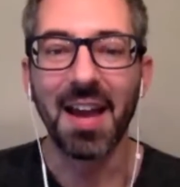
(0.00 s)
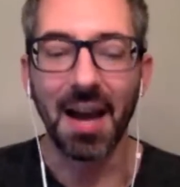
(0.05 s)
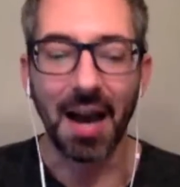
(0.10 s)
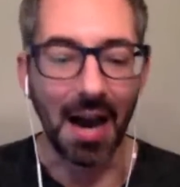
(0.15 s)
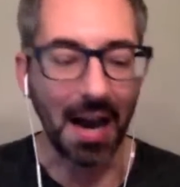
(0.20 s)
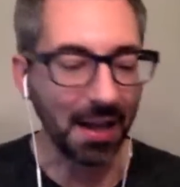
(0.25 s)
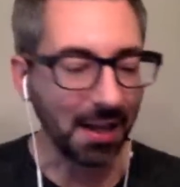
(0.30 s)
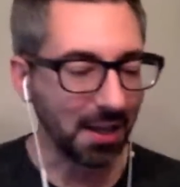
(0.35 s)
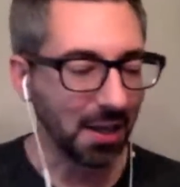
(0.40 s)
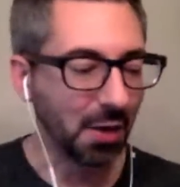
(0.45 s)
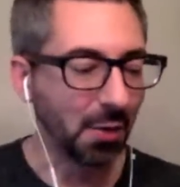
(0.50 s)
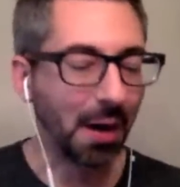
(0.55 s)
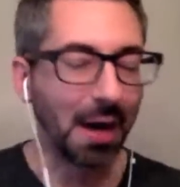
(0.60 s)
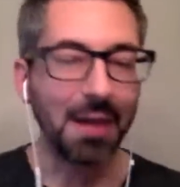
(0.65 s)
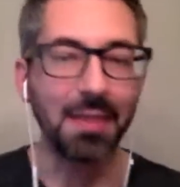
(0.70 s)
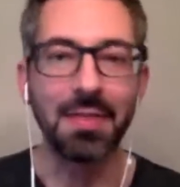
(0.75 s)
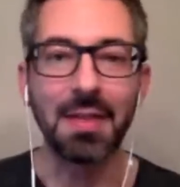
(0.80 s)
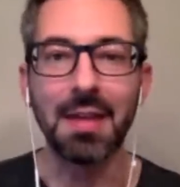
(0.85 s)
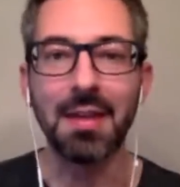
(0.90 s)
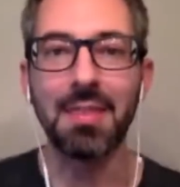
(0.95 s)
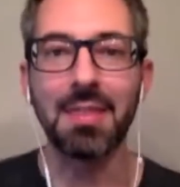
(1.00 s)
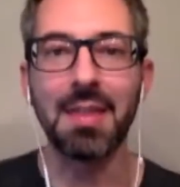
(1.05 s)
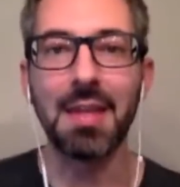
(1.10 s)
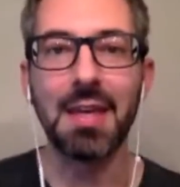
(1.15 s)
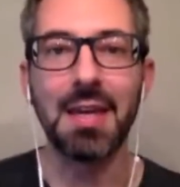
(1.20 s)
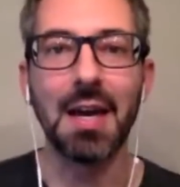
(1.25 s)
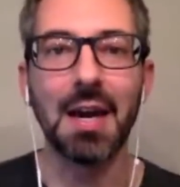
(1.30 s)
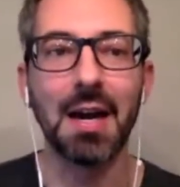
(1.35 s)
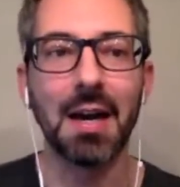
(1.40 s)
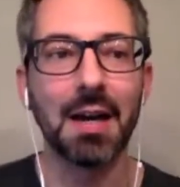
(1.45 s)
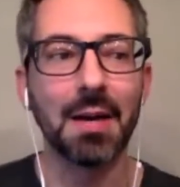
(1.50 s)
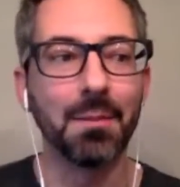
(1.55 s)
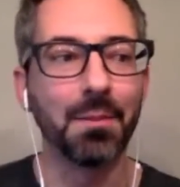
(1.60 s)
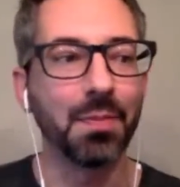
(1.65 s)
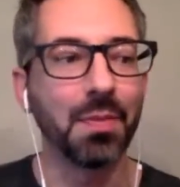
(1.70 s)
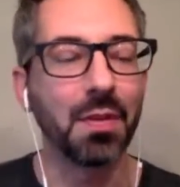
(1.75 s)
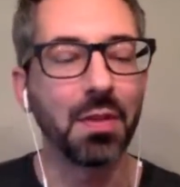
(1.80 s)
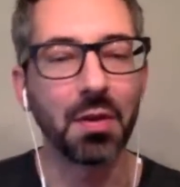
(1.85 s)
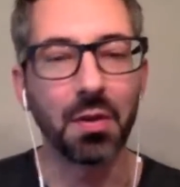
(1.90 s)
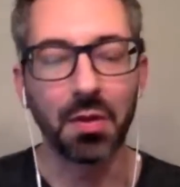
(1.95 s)
I think the
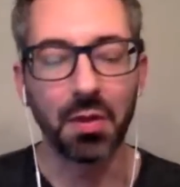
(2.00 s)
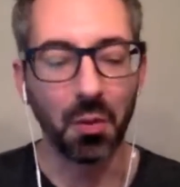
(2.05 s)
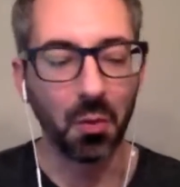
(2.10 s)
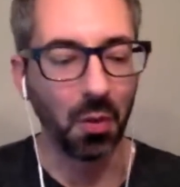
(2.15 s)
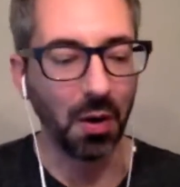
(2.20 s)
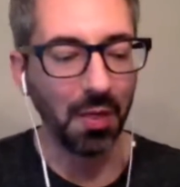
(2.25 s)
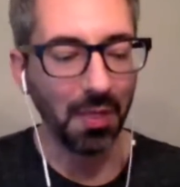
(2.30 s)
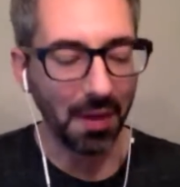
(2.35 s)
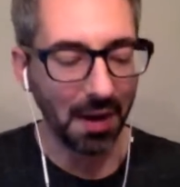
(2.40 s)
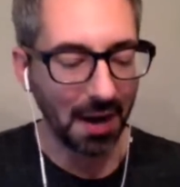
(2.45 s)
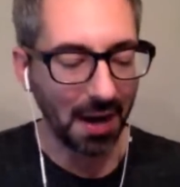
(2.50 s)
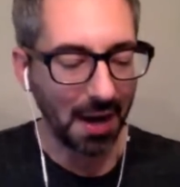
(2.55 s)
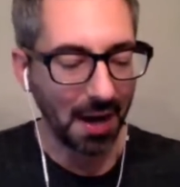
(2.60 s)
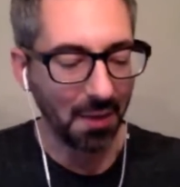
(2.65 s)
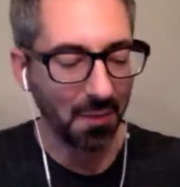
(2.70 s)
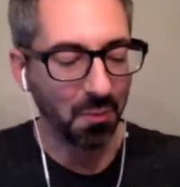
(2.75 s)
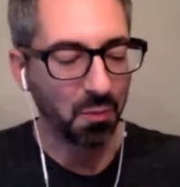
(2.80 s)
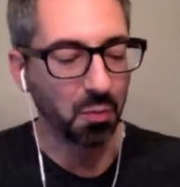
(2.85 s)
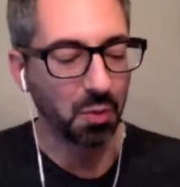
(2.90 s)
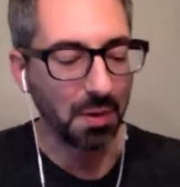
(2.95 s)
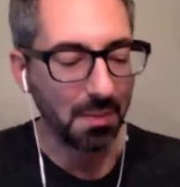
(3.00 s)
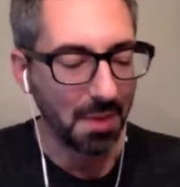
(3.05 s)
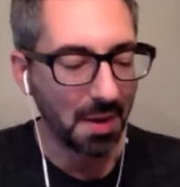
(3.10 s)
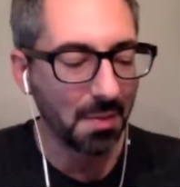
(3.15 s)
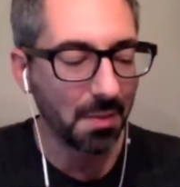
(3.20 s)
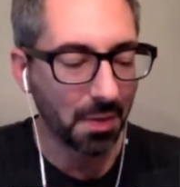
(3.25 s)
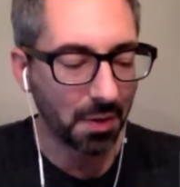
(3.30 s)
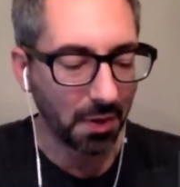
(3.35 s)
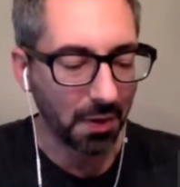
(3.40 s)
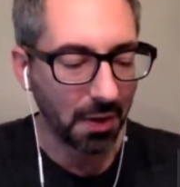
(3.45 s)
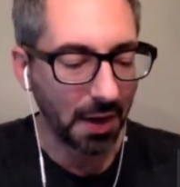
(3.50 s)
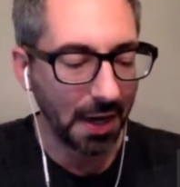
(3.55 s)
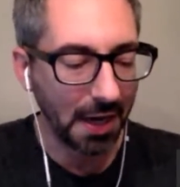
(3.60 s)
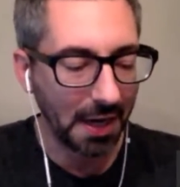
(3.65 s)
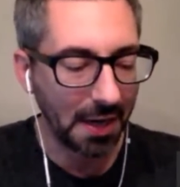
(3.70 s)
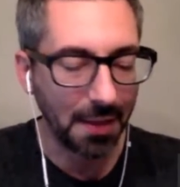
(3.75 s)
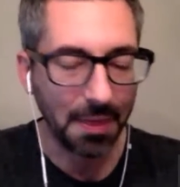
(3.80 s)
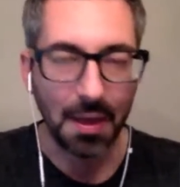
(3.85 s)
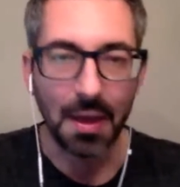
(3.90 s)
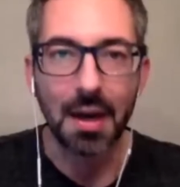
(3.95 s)
one that I remember, and
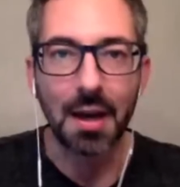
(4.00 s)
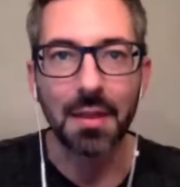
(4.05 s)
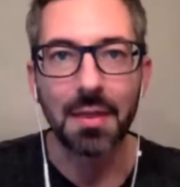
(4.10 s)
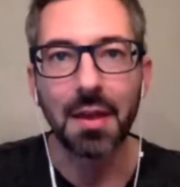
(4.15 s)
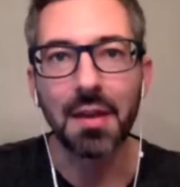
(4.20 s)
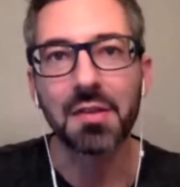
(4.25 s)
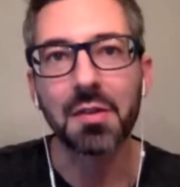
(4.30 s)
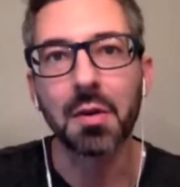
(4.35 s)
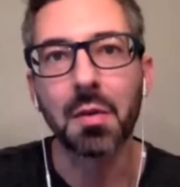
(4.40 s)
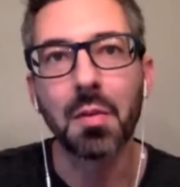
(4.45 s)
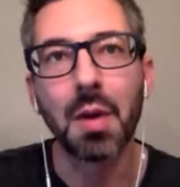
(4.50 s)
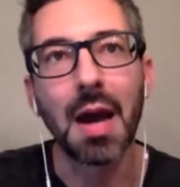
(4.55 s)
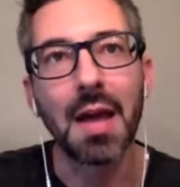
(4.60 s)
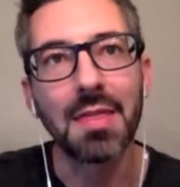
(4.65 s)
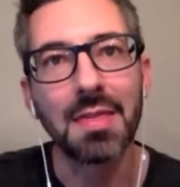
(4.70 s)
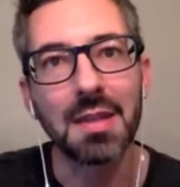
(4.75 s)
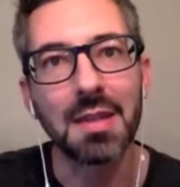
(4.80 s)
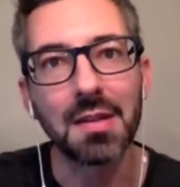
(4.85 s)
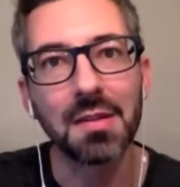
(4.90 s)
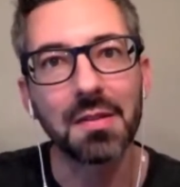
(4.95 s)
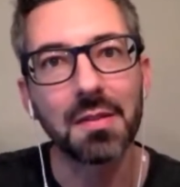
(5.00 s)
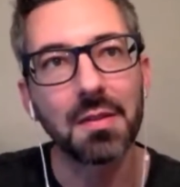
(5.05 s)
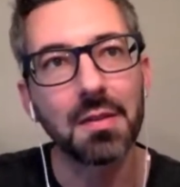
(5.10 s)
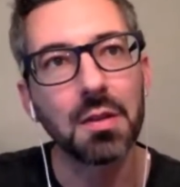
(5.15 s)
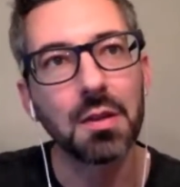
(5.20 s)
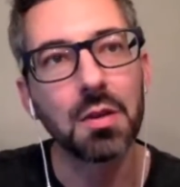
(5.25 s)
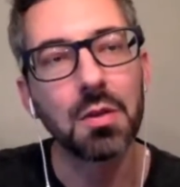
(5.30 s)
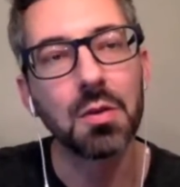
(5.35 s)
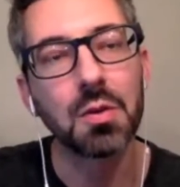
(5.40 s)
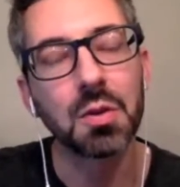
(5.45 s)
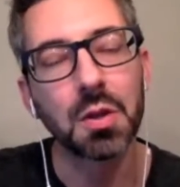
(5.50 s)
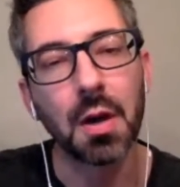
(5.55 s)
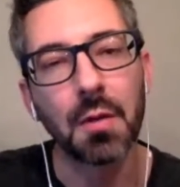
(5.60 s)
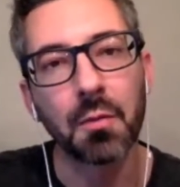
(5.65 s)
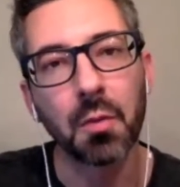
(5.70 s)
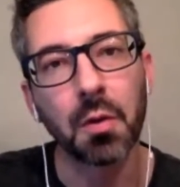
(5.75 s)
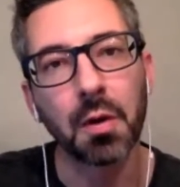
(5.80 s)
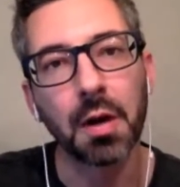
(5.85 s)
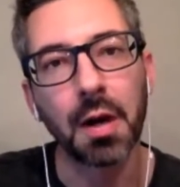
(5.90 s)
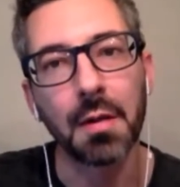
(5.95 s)
I think so at this new
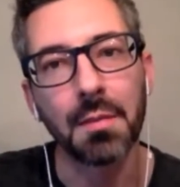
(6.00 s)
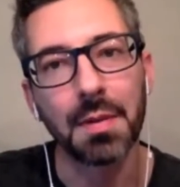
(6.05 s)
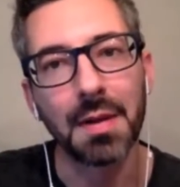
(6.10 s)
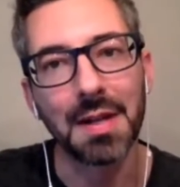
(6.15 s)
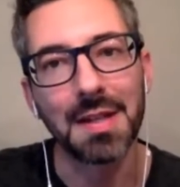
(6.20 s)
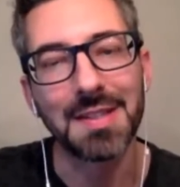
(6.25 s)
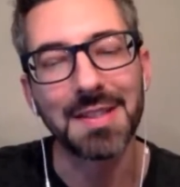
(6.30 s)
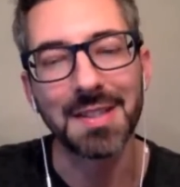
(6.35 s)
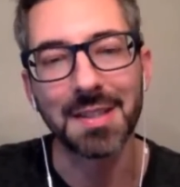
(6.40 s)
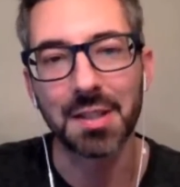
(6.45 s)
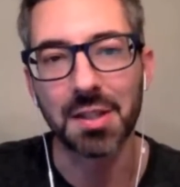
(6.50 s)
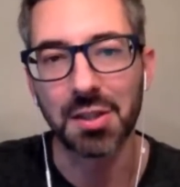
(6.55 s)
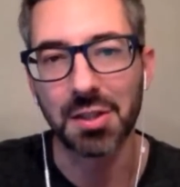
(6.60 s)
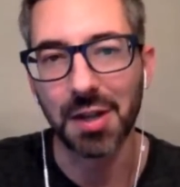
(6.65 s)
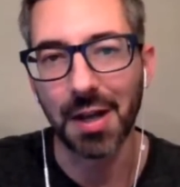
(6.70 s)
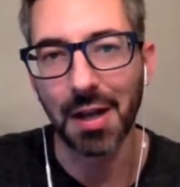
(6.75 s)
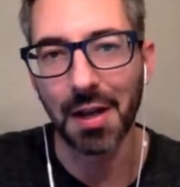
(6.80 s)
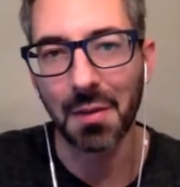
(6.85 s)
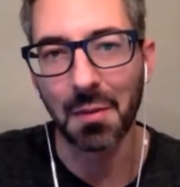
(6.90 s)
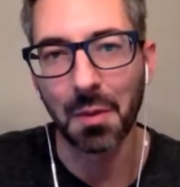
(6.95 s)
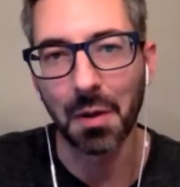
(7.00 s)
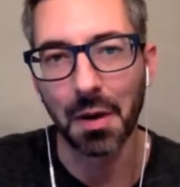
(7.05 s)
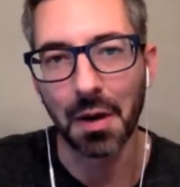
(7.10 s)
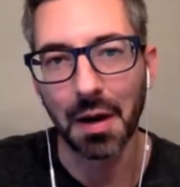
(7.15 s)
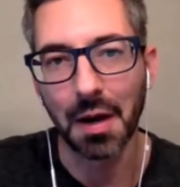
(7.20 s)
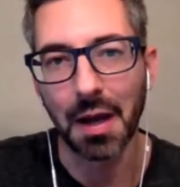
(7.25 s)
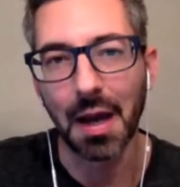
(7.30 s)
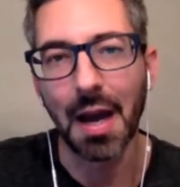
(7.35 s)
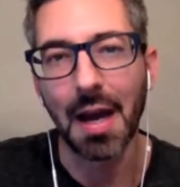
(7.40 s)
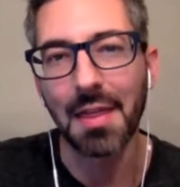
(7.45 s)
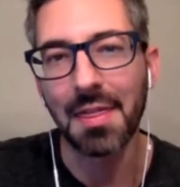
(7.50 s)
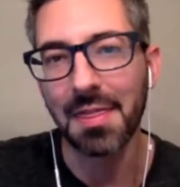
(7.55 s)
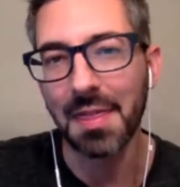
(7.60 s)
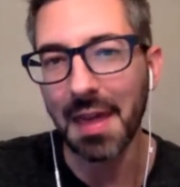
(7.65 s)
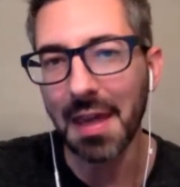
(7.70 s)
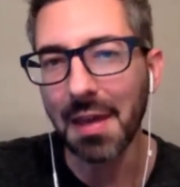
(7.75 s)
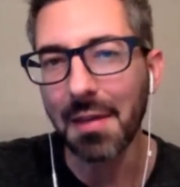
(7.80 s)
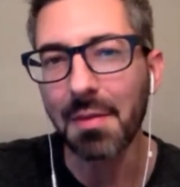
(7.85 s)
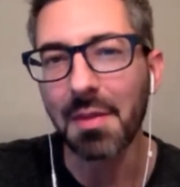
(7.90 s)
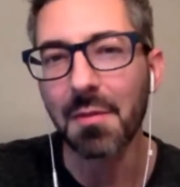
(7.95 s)
software company since January, I
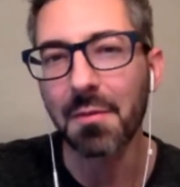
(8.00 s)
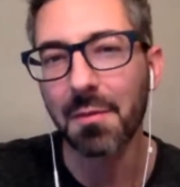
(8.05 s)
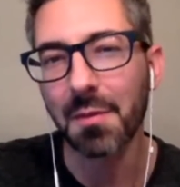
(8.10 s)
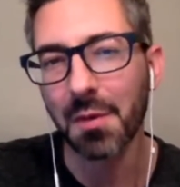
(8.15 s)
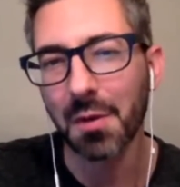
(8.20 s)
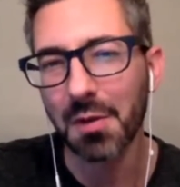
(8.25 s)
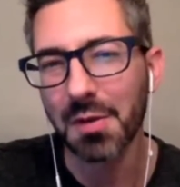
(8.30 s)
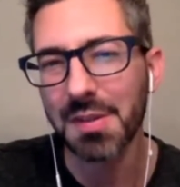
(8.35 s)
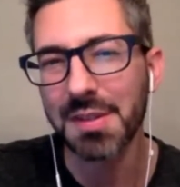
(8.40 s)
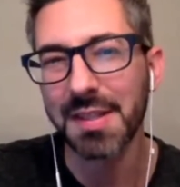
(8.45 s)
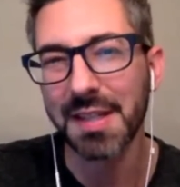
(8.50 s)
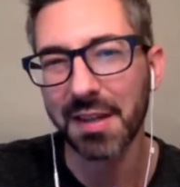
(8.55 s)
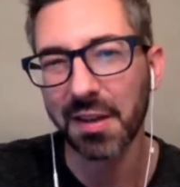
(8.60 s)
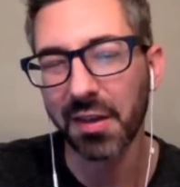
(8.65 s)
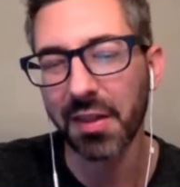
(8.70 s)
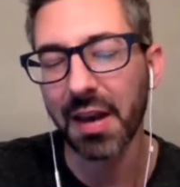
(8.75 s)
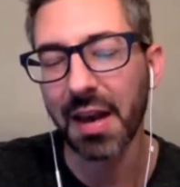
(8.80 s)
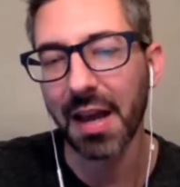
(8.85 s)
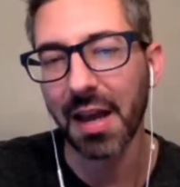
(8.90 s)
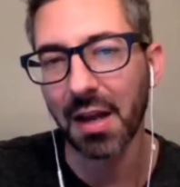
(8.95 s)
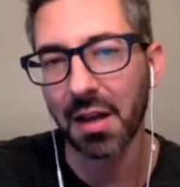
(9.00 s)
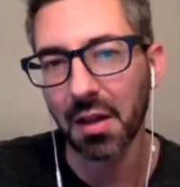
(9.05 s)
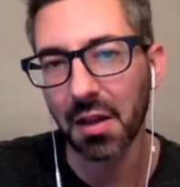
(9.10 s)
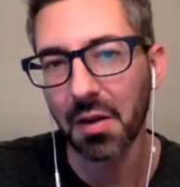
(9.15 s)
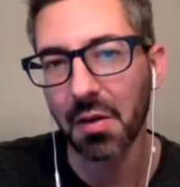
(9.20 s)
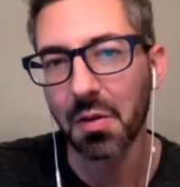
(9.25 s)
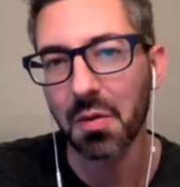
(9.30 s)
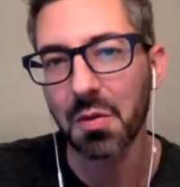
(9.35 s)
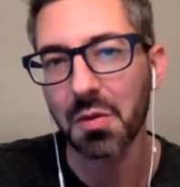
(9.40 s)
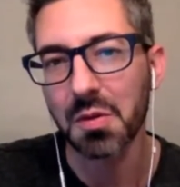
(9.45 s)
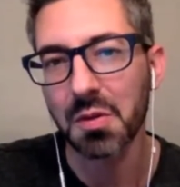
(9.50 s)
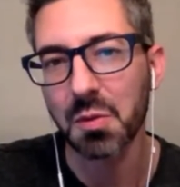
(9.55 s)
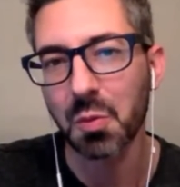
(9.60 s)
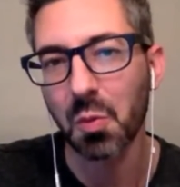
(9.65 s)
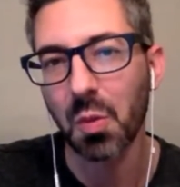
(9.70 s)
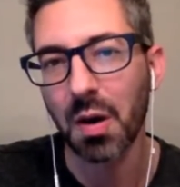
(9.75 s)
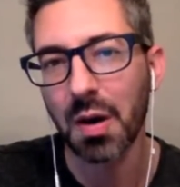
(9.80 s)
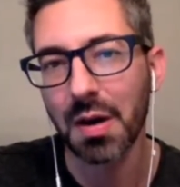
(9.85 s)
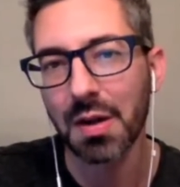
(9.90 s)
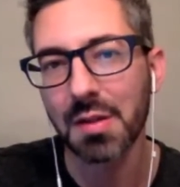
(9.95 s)
think the first deal that I closed
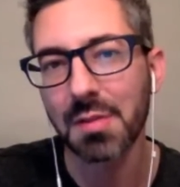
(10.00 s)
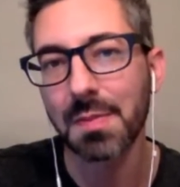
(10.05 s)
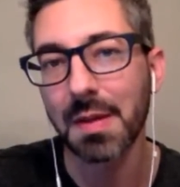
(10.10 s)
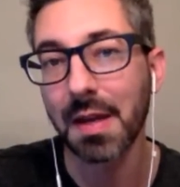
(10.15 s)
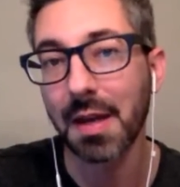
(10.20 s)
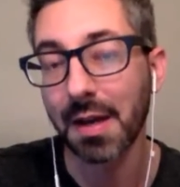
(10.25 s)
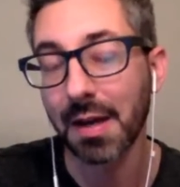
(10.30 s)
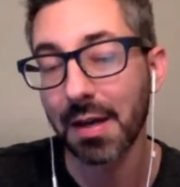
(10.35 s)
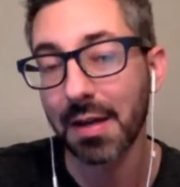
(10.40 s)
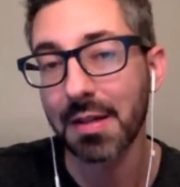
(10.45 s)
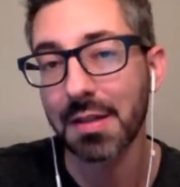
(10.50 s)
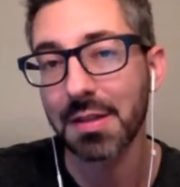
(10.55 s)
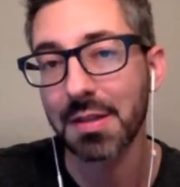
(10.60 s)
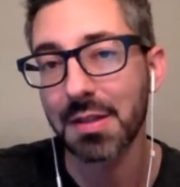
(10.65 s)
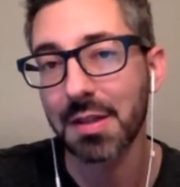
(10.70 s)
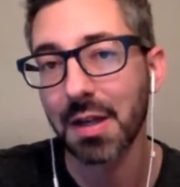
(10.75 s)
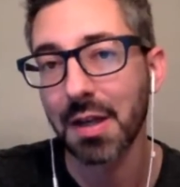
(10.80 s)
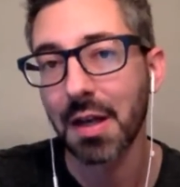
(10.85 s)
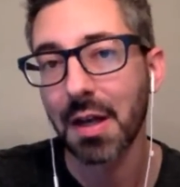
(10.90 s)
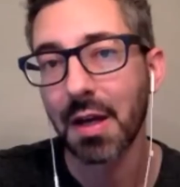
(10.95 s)
was because